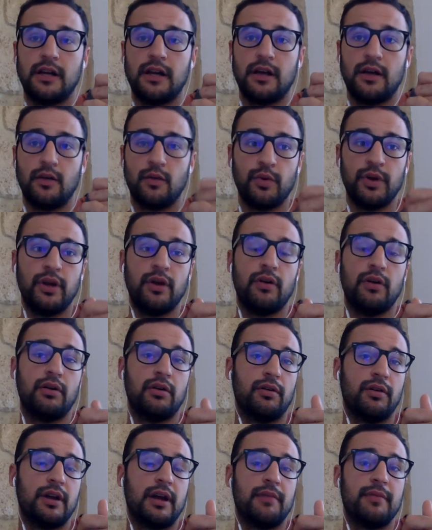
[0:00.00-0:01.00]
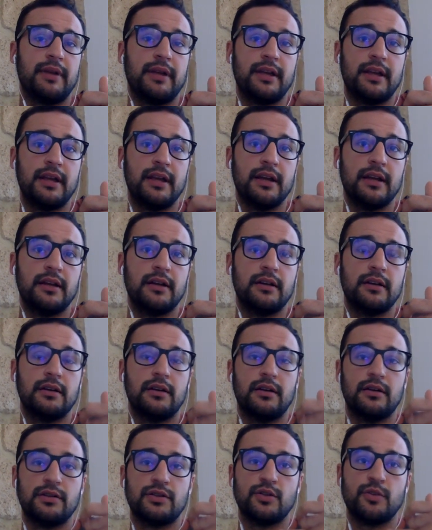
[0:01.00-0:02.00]
we all gonna be here
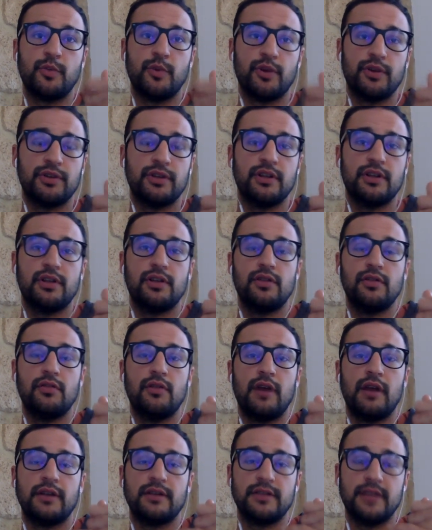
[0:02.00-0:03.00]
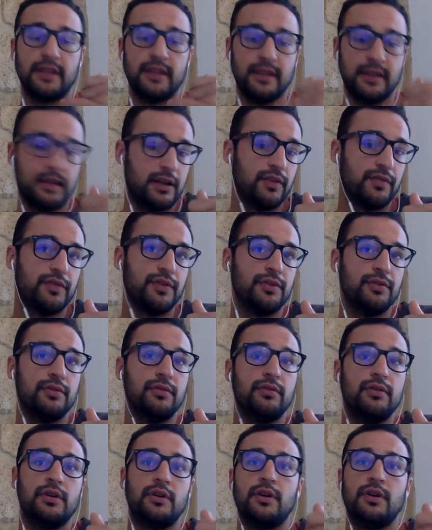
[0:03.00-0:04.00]
supporting you and taking care of
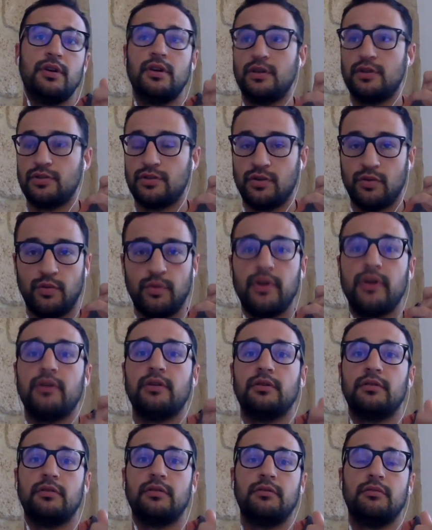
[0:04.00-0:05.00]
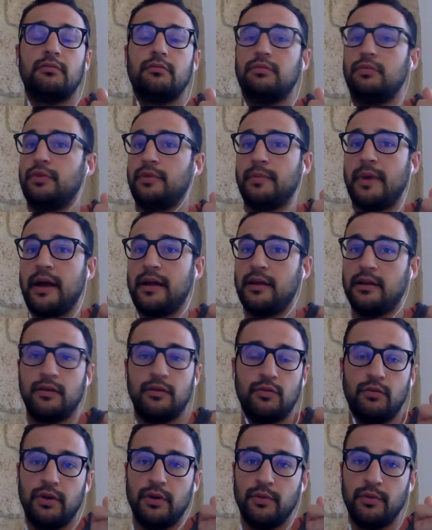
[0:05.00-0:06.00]
you. So we
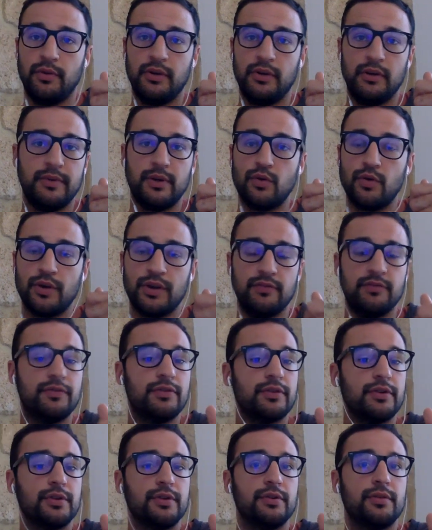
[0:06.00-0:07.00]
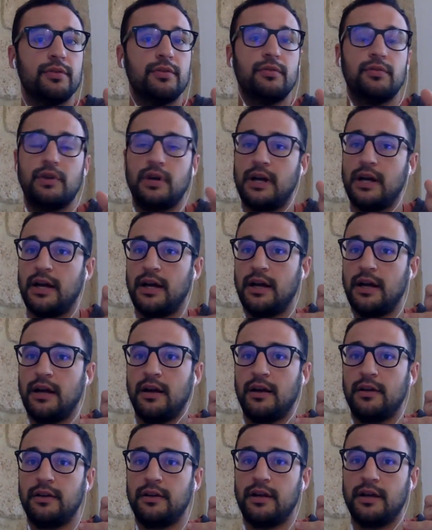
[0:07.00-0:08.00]
will be cooking for you,
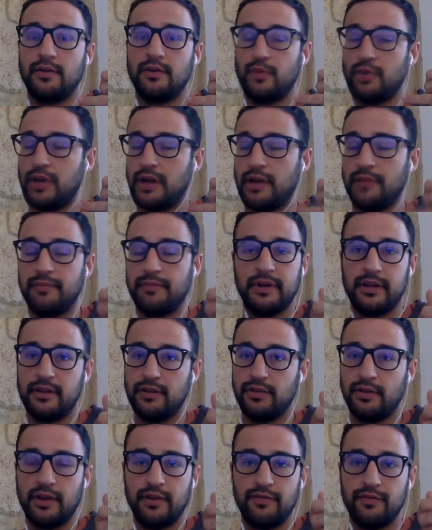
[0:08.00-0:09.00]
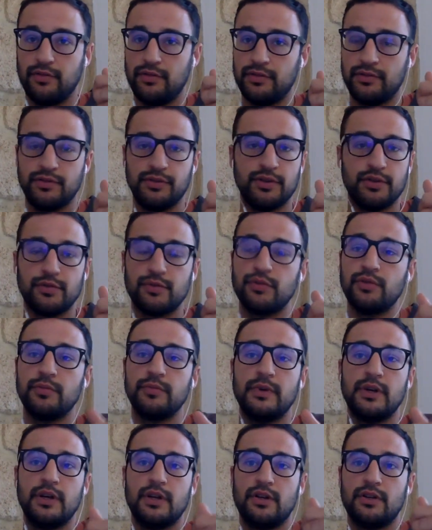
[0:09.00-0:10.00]
and we can bring you the food to your
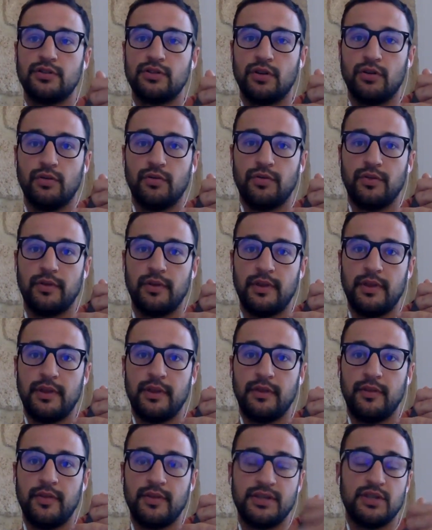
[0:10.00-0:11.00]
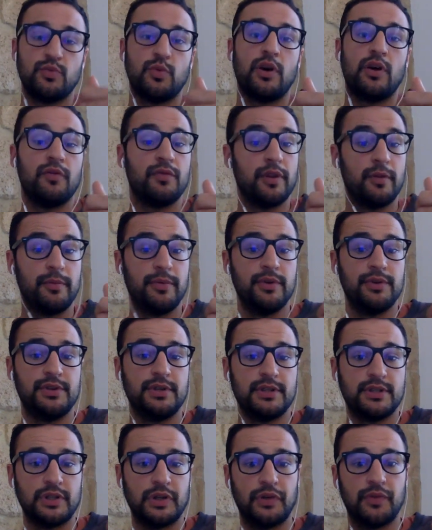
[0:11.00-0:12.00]
room. So this is one of the
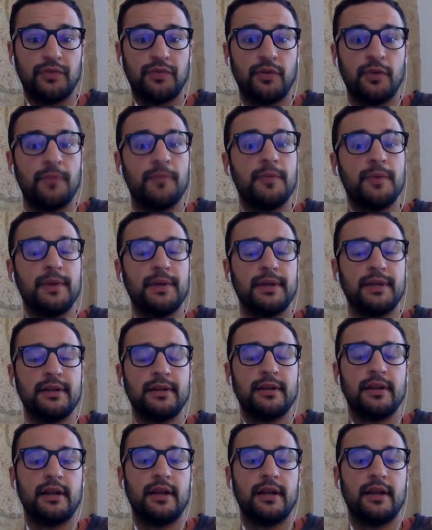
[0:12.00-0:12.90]
beauties of being